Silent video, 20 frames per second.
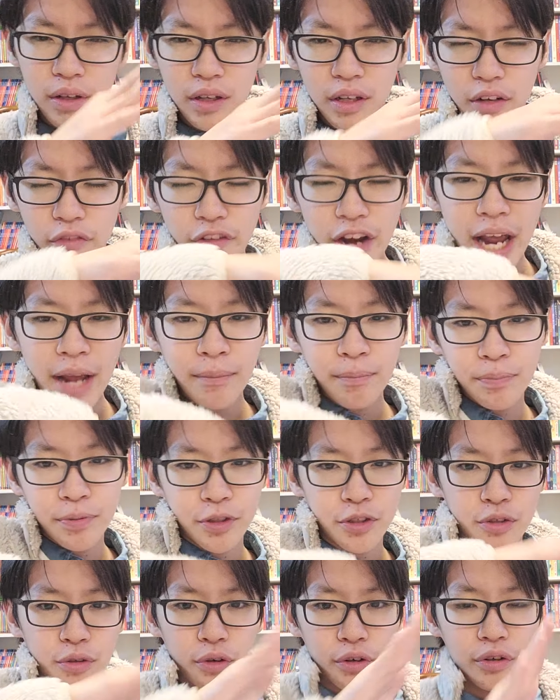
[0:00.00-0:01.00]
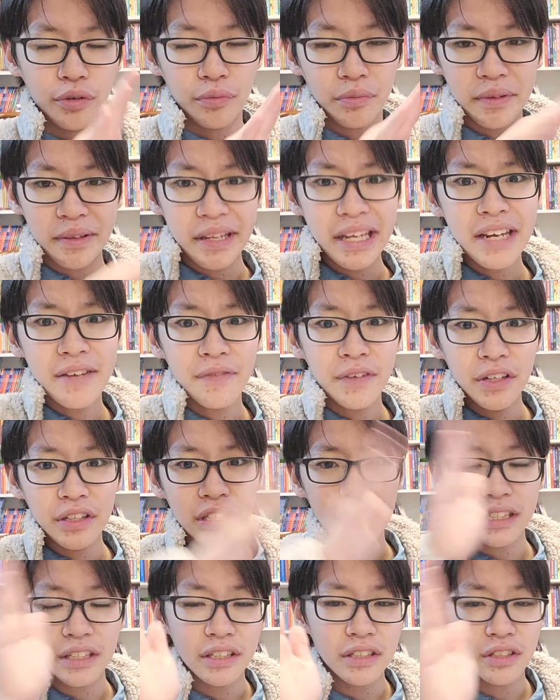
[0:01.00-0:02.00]
ramps, or levers
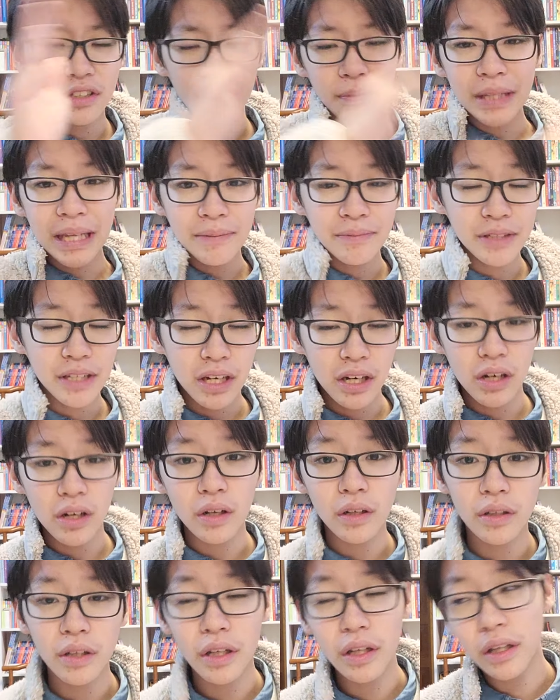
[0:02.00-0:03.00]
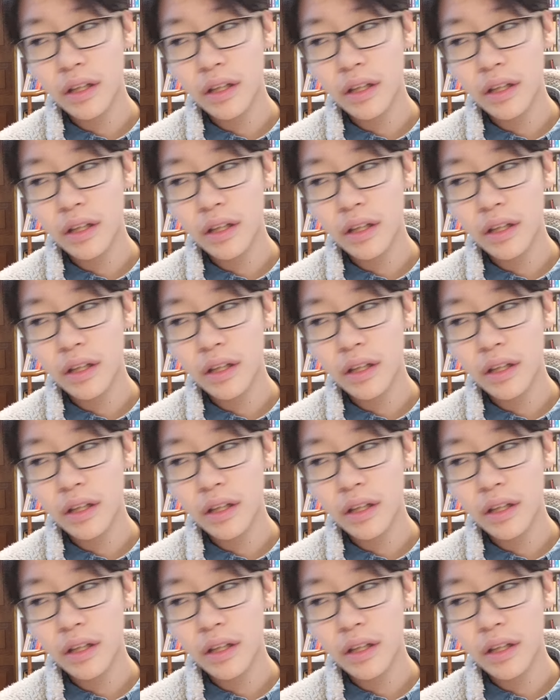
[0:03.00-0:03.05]
as it's sometimes called.